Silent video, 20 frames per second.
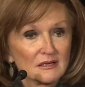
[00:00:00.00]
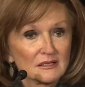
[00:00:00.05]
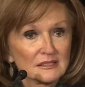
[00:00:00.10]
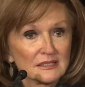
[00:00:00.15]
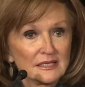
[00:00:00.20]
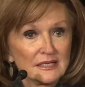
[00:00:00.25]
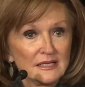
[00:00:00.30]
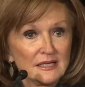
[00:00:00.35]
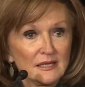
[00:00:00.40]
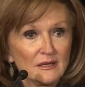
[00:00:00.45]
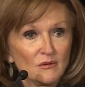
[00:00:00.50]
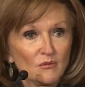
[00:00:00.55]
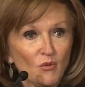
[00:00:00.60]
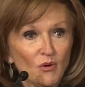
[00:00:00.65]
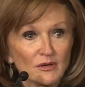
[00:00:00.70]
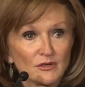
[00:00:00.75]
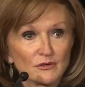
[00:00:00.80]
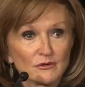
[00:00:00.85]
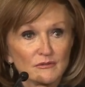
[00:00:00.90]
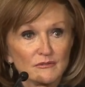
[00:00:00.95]
leading
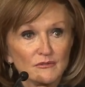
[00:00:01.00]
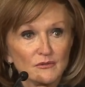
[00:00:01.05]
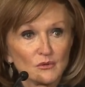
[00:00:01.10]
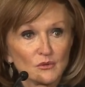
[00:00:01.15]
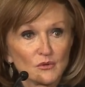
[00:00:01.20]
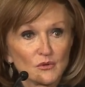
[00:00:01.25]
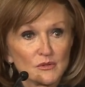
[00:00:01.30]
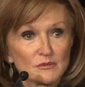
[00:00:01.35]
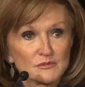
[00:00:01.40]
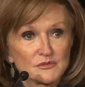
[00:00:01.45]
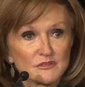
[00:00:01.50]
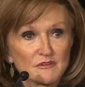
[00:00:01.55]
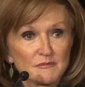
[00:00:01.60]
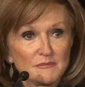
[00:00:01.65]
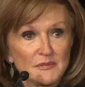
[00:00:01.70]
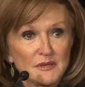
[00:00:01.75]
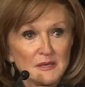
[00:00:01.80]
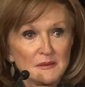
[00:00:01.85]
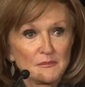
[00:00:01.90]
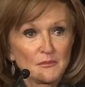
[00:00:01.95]
wonderful groups
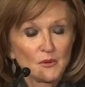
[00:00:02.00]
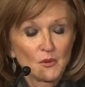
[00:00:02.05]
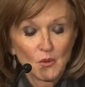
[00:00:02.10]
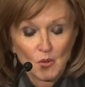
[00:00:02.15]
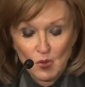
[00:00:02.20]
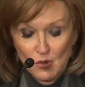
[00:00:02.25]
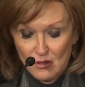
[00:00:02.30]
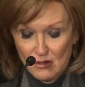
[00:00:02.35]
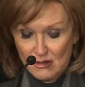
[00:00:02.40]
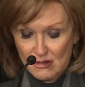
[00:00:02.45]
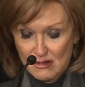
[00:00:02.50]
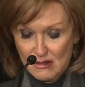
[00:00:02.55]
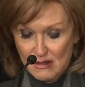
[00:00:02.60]
of people